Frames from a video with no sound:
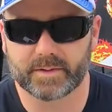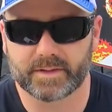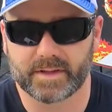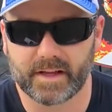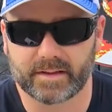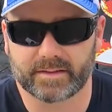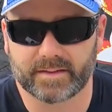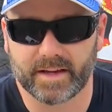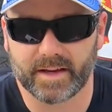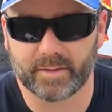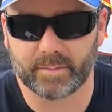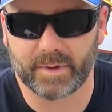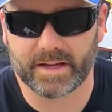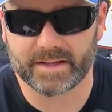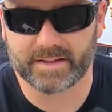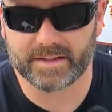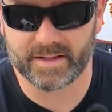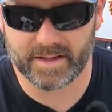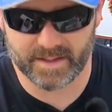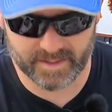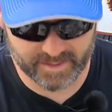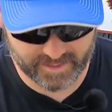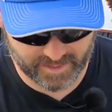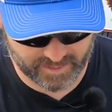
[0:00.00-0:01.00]
is I'll take my
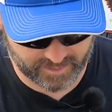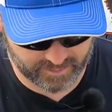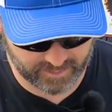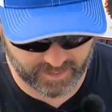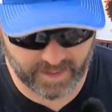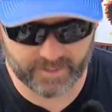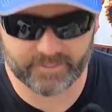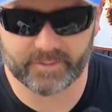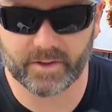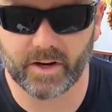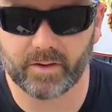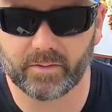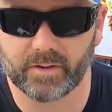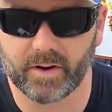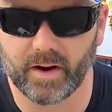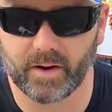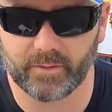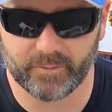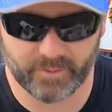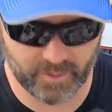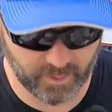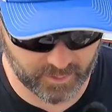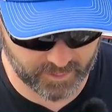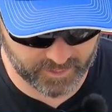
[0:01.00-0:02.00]
seeds that are left over, I'll
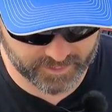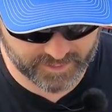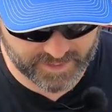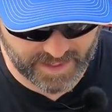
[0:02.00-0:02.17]
fold the